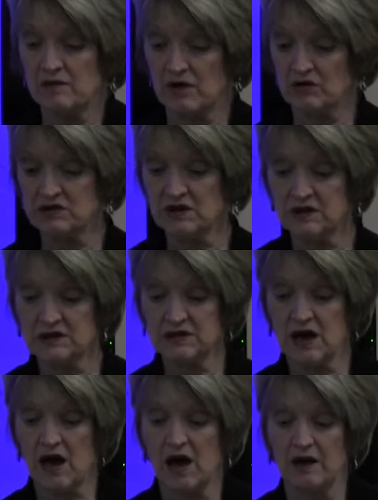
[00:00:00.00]
Most of the
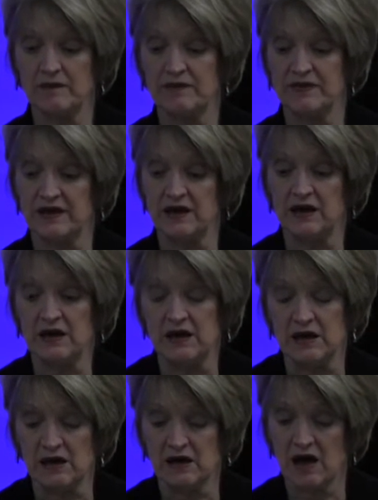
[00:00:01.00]
time
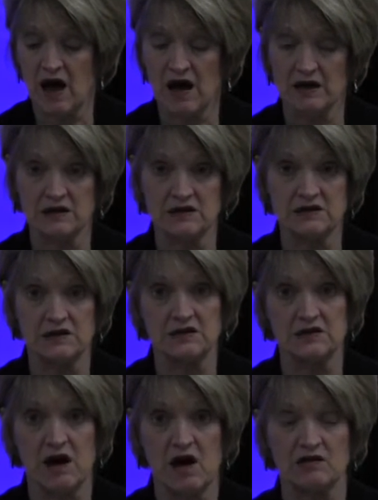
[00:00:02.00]
the incontinence
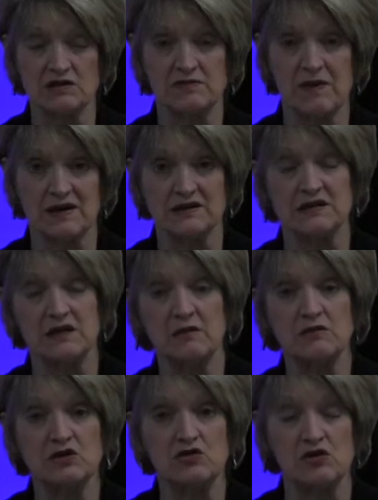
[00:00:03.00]
is caused by
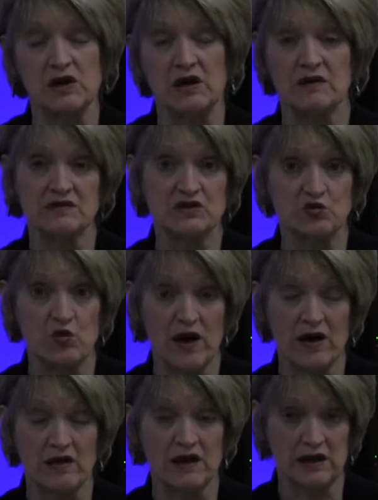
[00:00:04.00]
some degree of
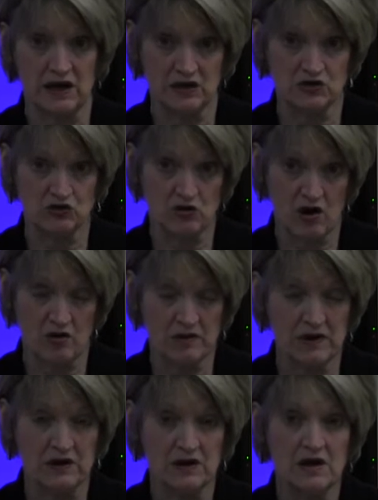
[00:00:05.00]
swelling and
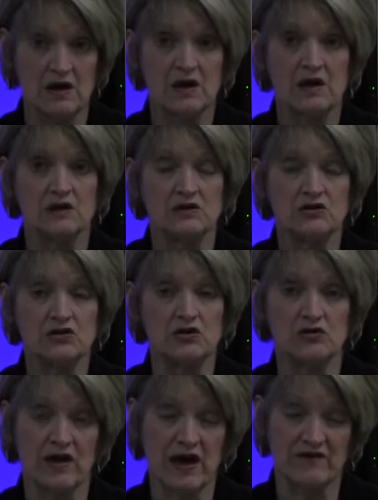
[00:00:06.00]
trauma
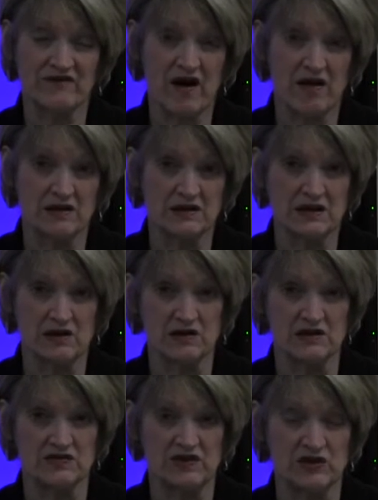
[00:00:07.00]
to that
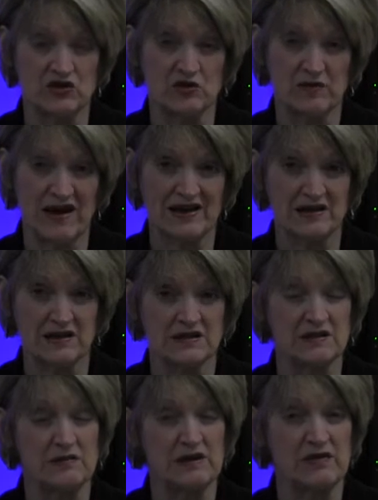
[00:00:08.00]
voluntary sphincter
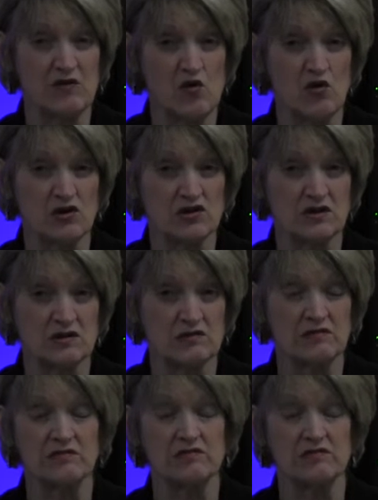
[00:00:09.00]
mechanism, and of course